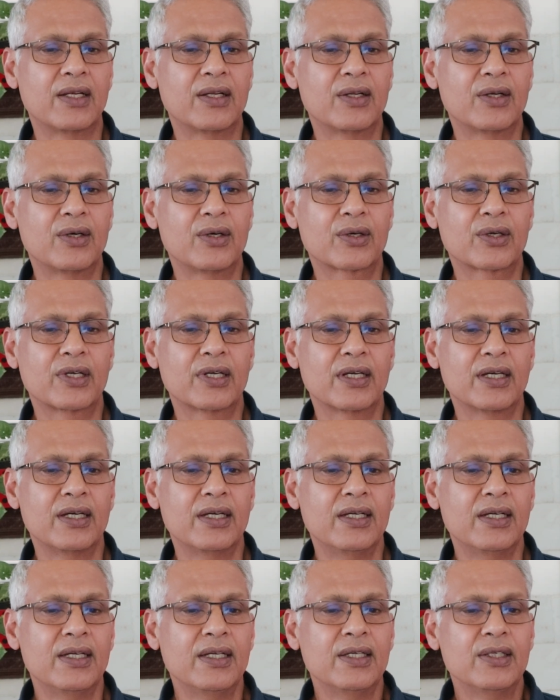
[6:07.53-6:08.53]
Okay.
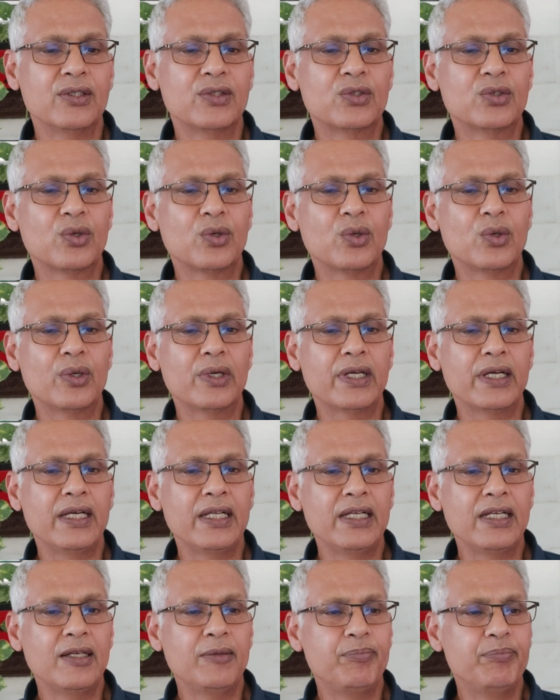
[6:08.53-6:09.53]
So
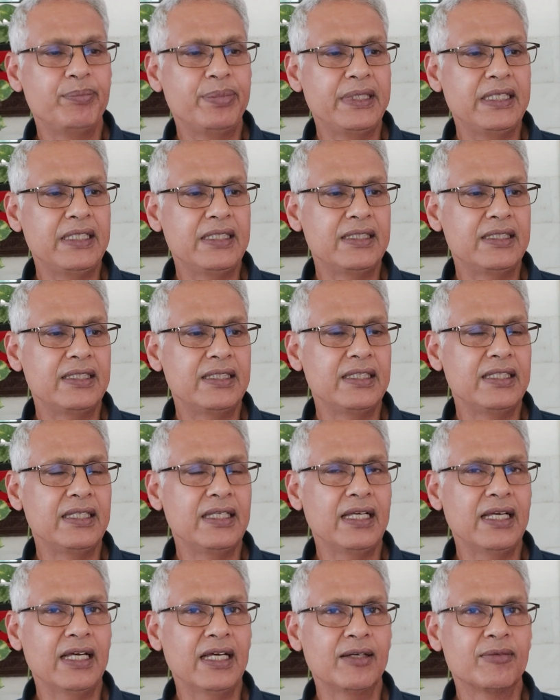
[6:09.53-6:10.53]
in
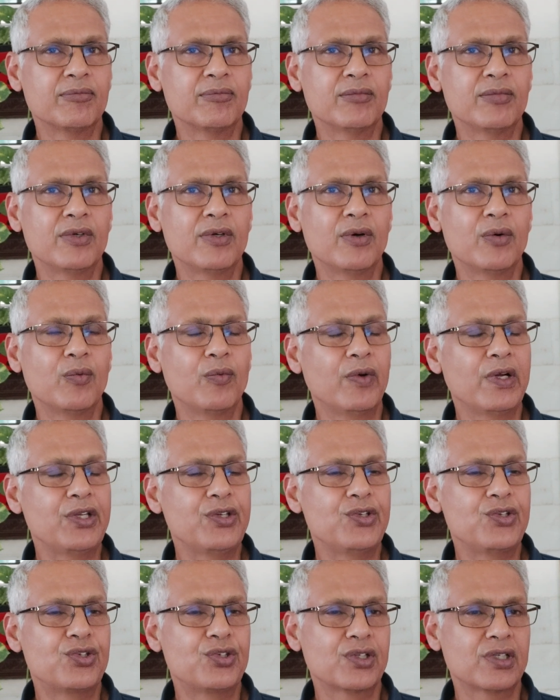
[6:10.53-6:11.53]
PCM,
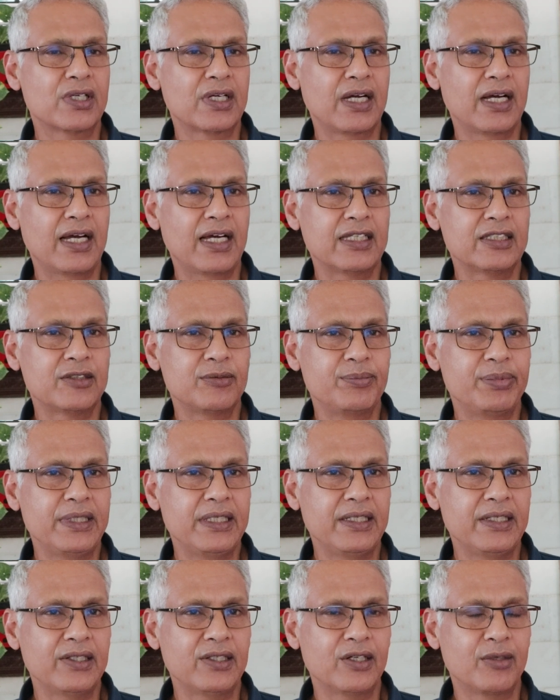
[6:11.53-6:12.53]
which has
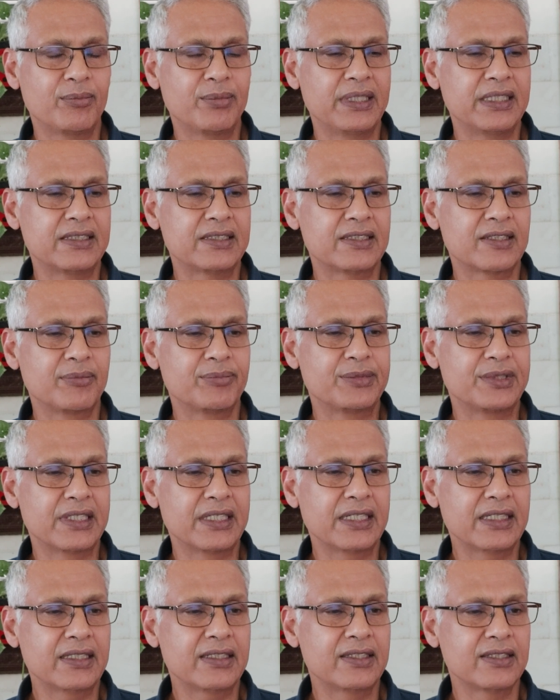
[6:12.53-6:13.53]
been your best
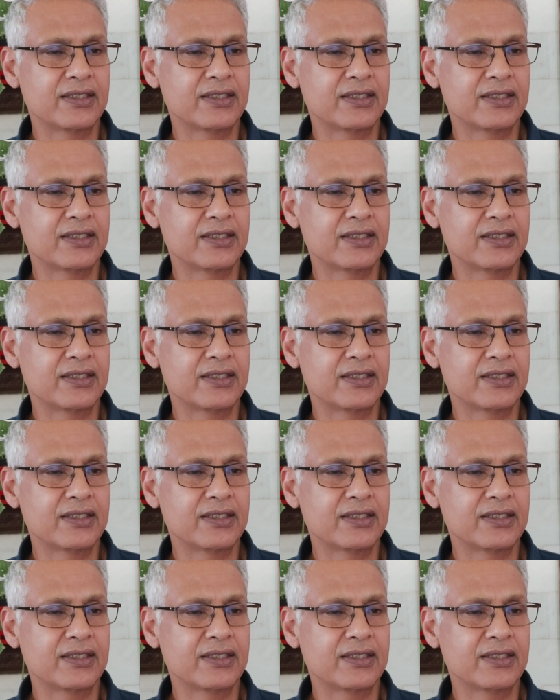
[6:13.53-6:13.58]
subject?